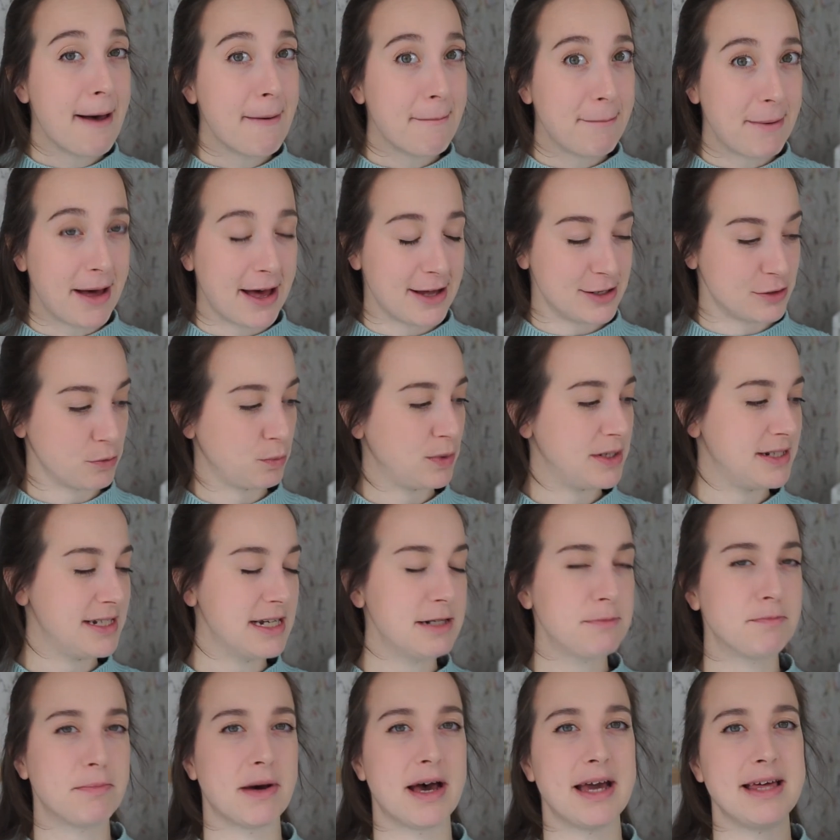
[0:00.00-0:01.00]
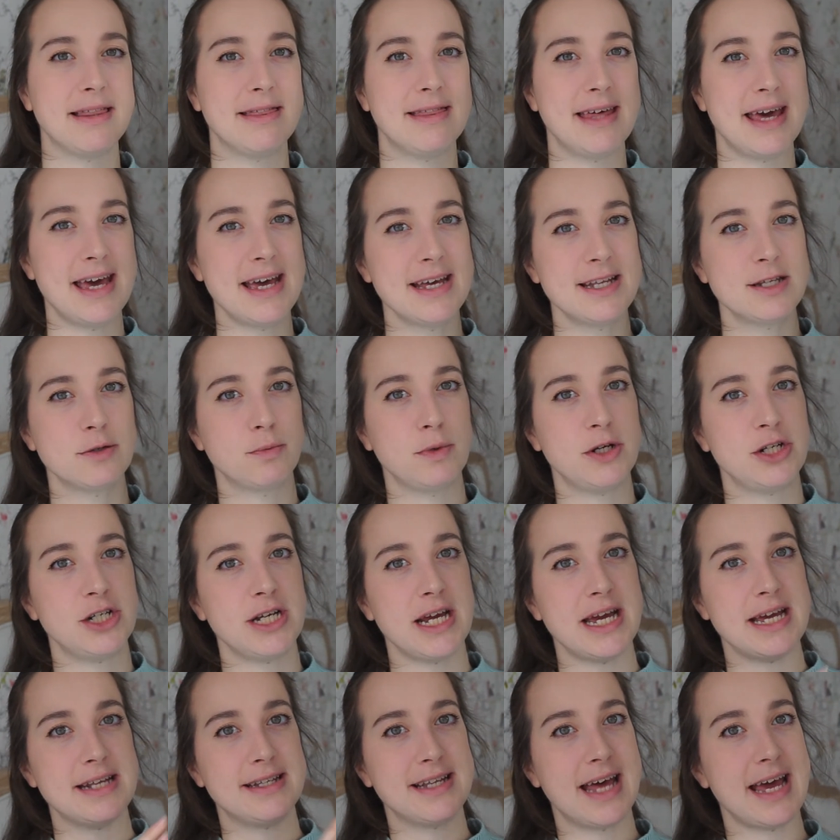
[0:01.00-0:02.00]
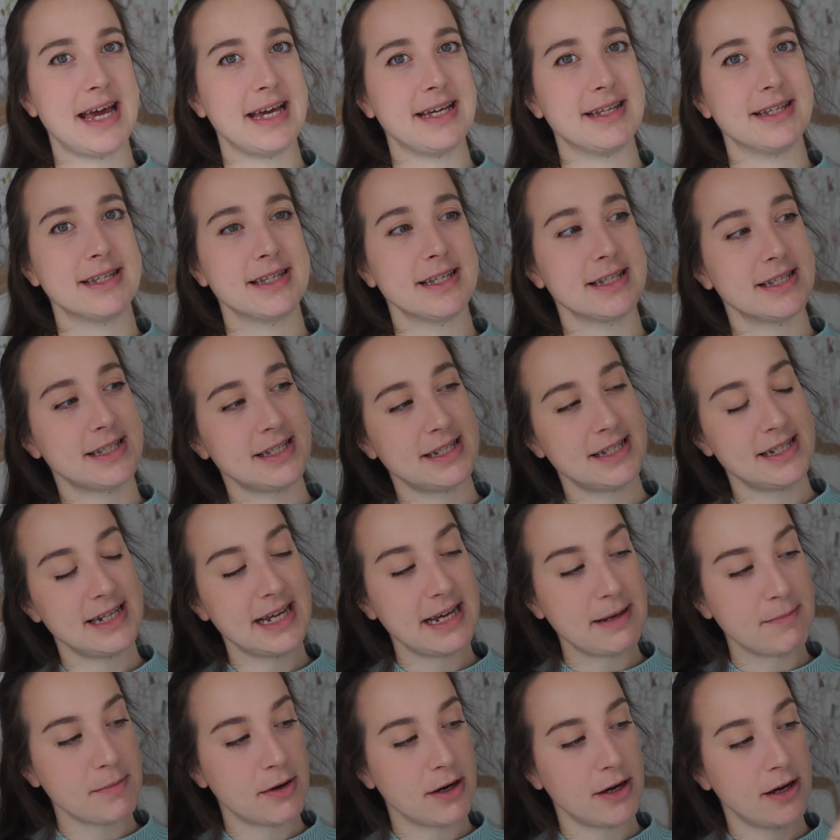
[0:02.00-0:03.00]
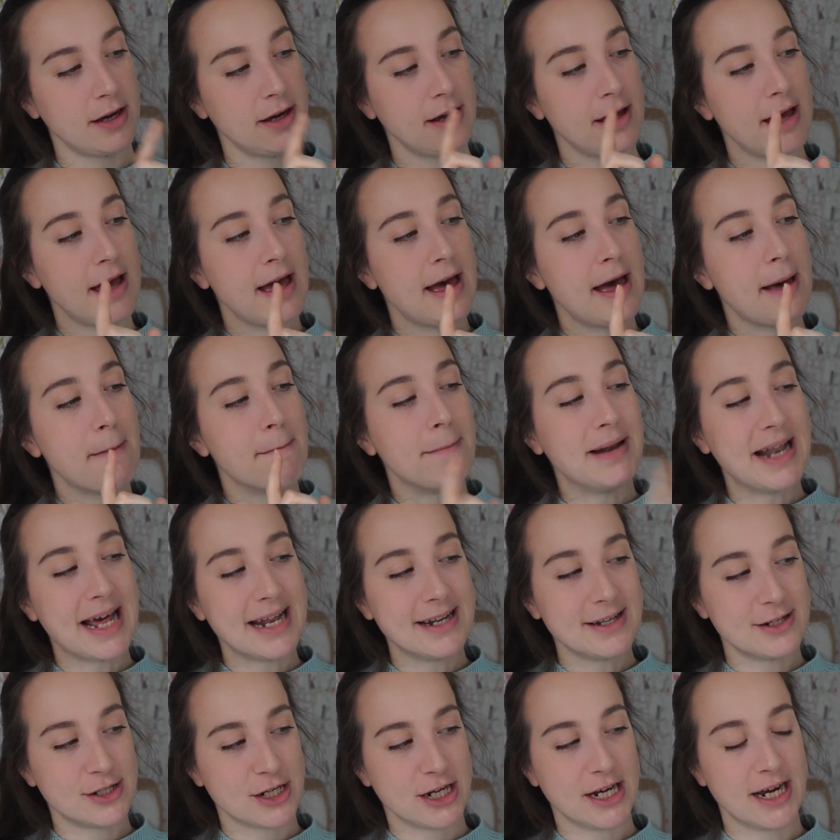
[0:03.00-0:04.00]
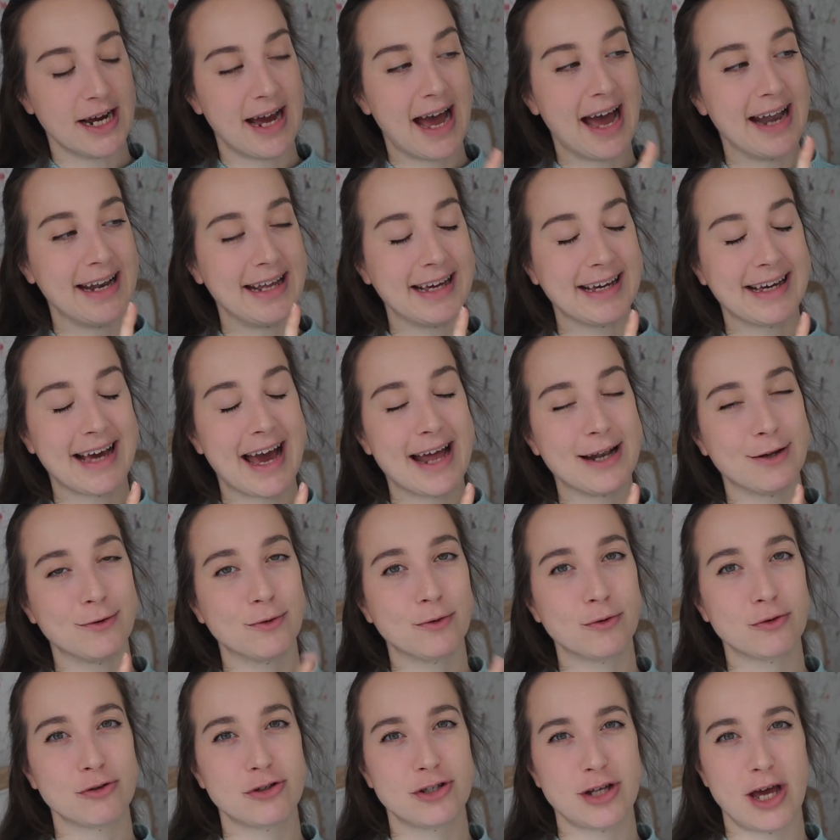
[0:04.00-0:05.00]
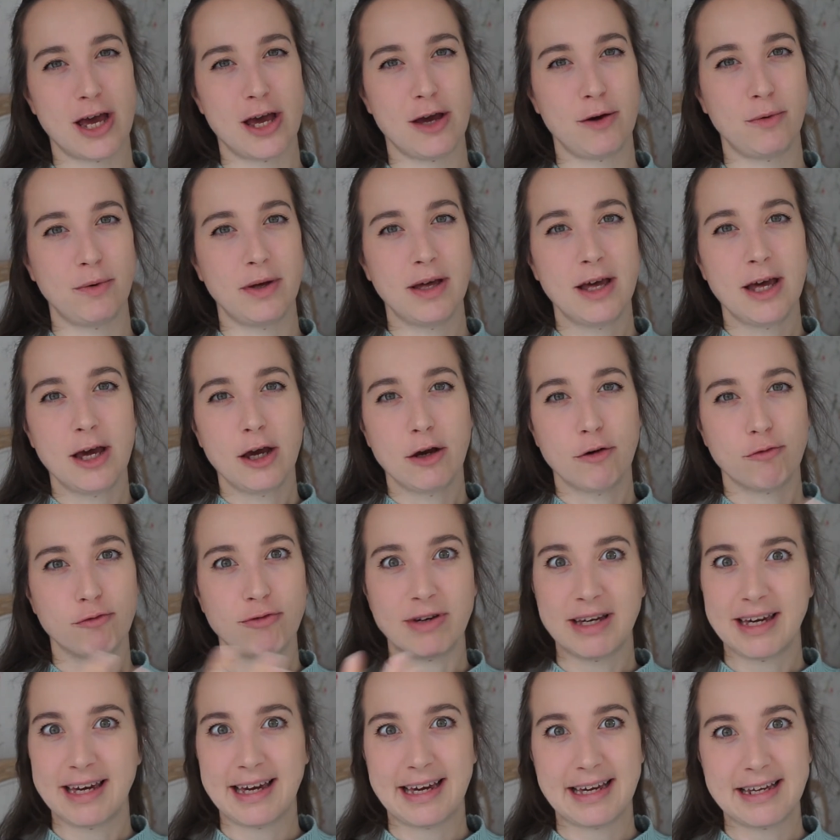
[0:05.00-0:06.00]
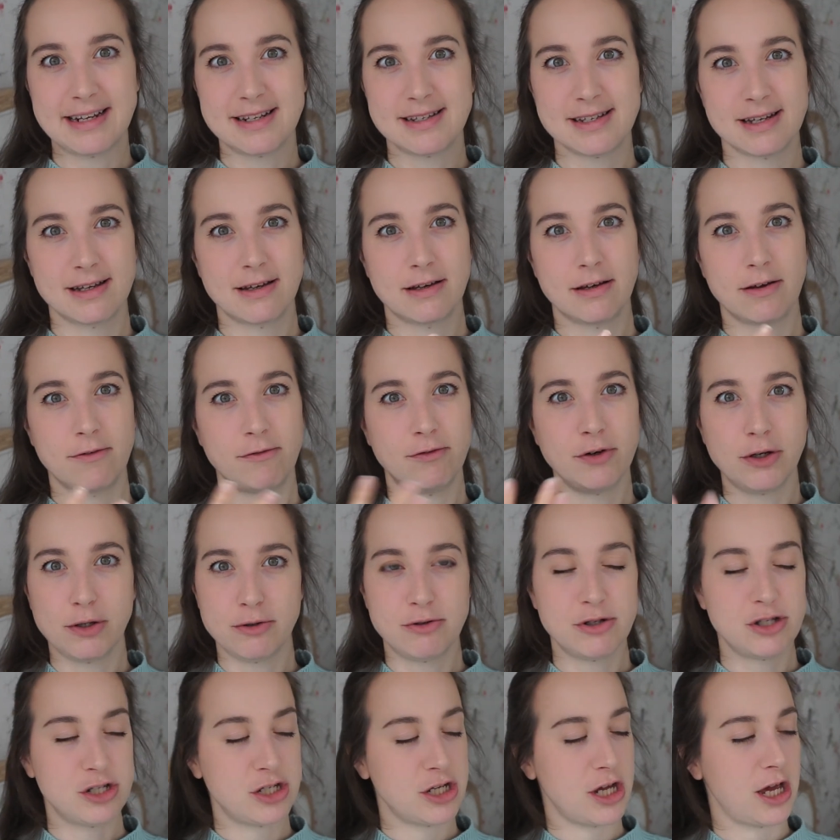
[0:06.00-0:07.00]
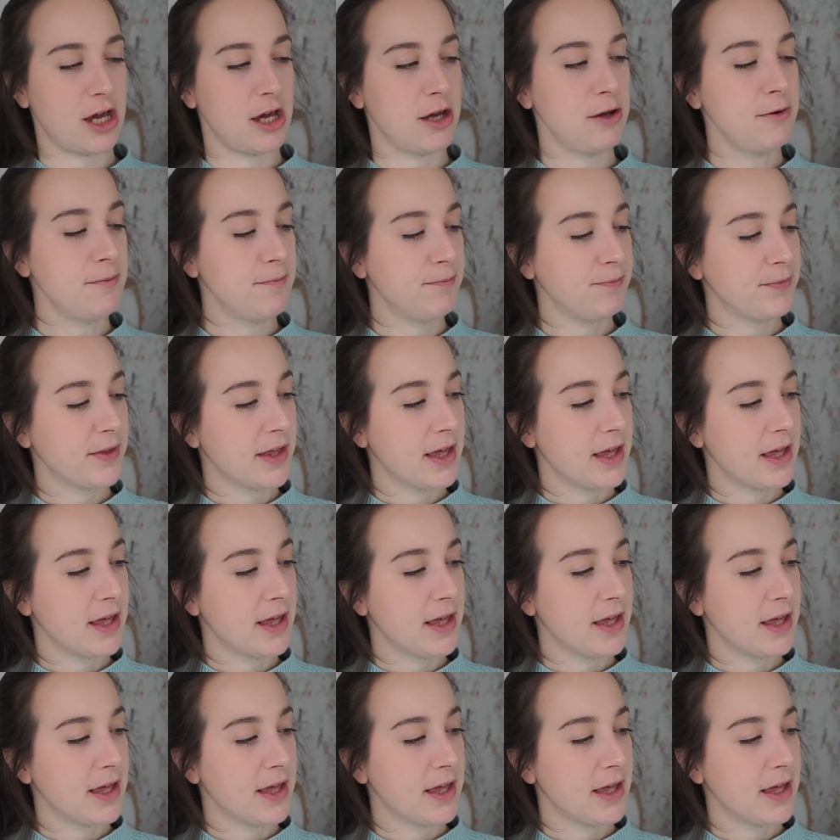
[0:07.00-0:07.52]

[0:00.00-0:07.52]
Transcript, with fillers: But we did buy this, which is a steamer blender, and it can also reheat foods too.